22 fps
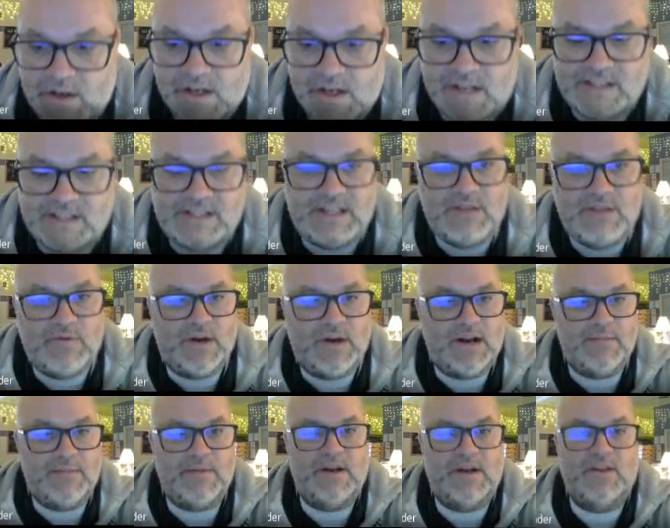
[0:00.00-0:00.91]
going to see
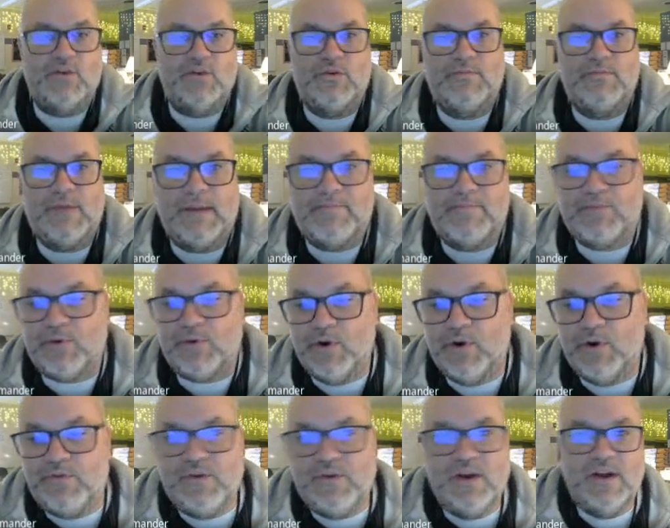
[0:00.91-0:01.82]
what I'm going to do with my
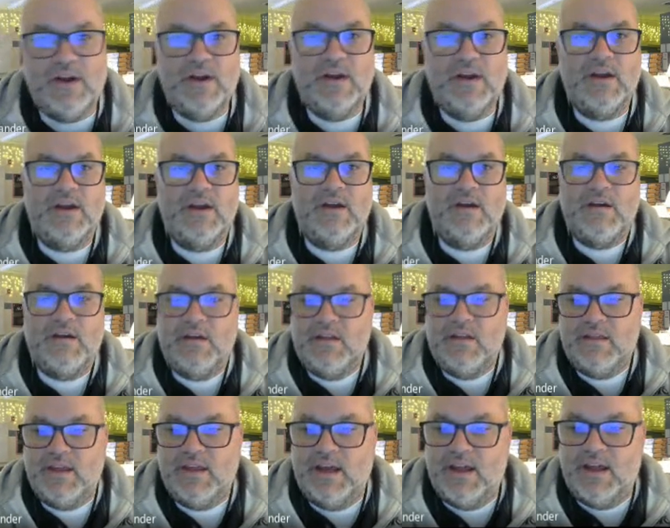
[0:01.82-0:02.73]
proof.
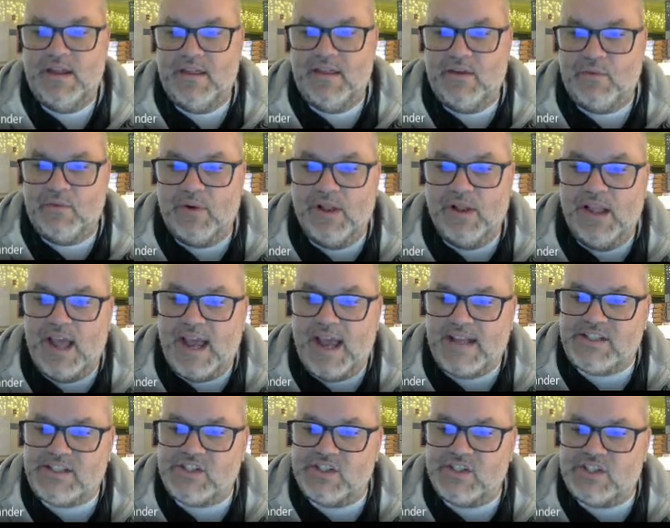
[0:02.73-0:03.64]
The
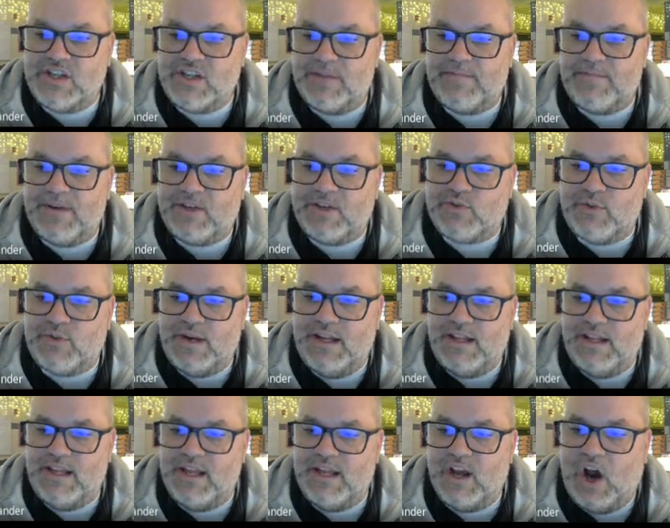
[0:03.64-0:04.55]
relationship
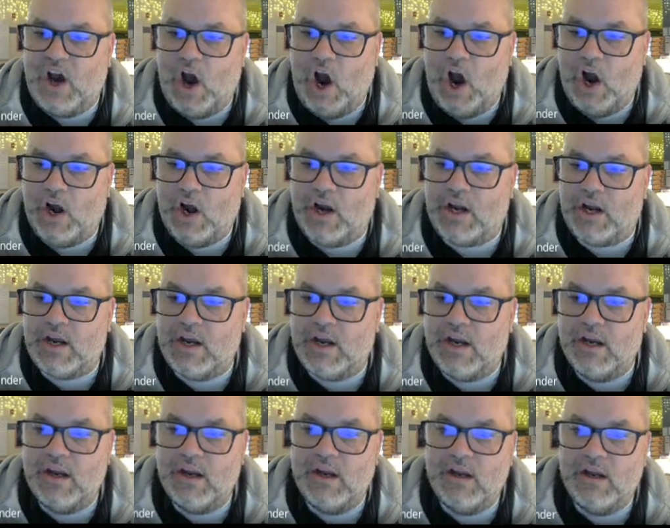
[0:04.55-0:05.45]
between the arc,
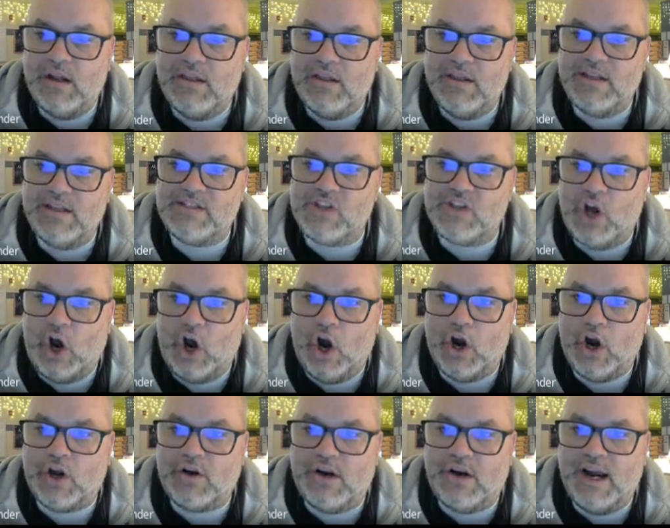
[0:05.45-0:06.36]
this
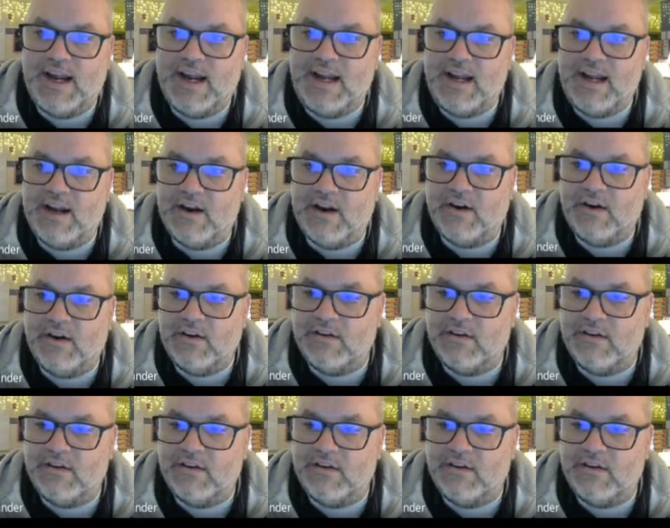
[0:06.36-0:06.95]
arc right here,